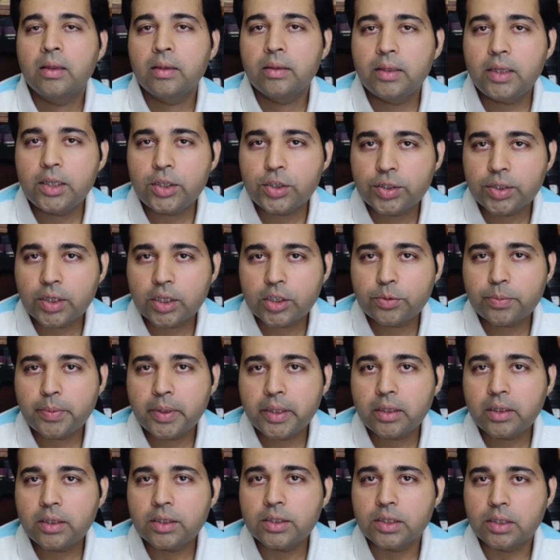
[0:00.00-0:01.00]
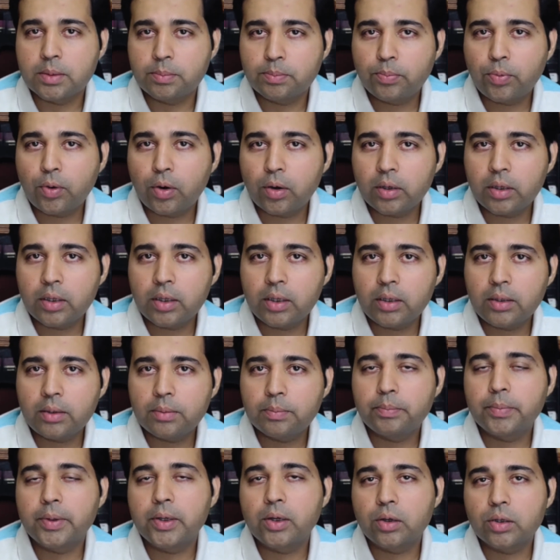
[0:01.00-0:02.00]
This judgment is important
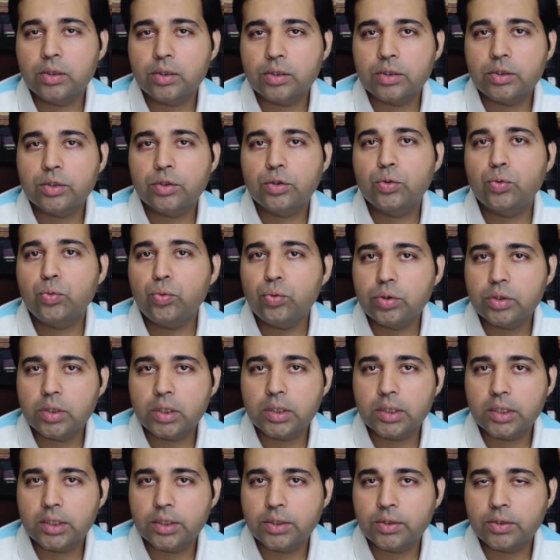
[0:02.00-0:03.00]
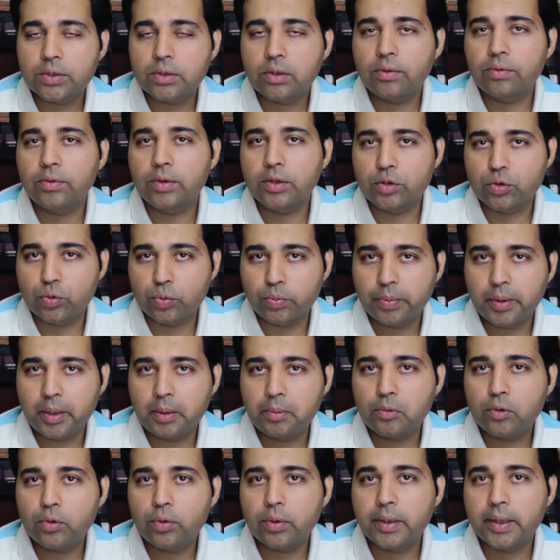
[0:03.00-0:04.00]
because two judges of the
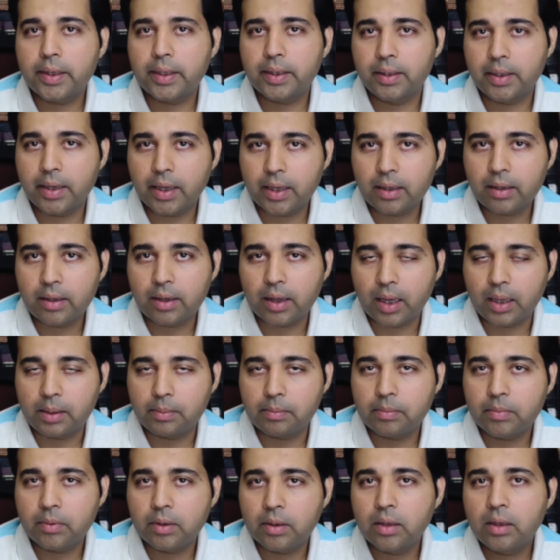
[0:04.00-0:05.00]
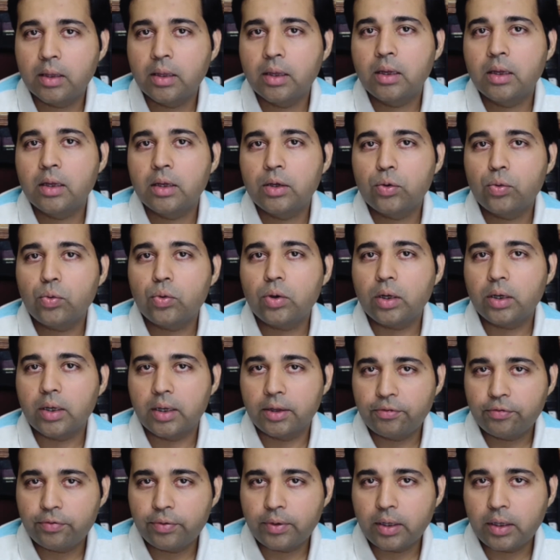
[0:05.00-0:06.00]
Supreme Court at that time took a
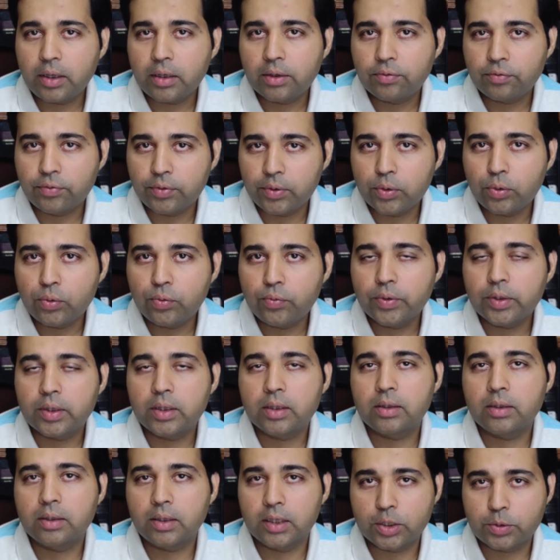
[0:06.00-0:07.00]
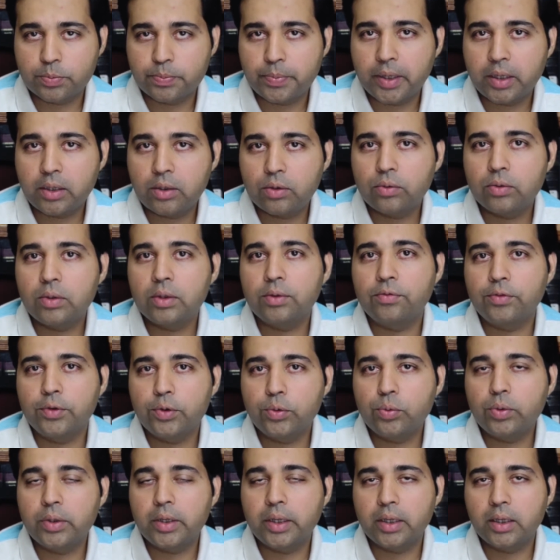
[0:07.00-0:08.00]
different view with respect to the
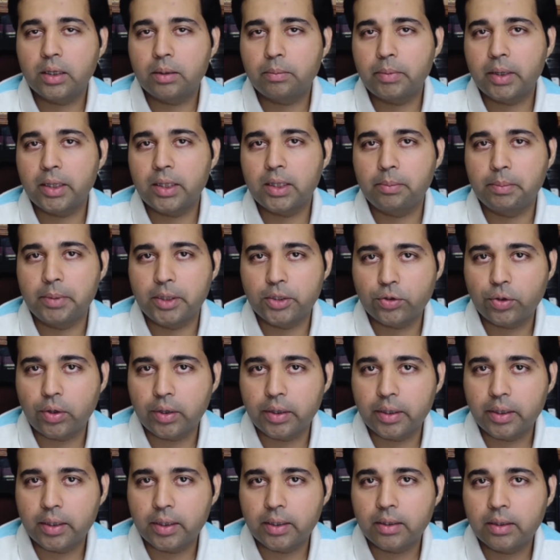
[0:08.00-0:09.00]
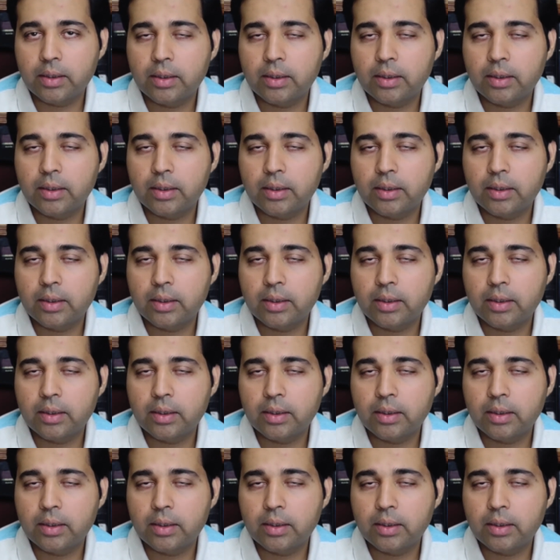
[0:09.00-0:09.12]
view taken by the majority.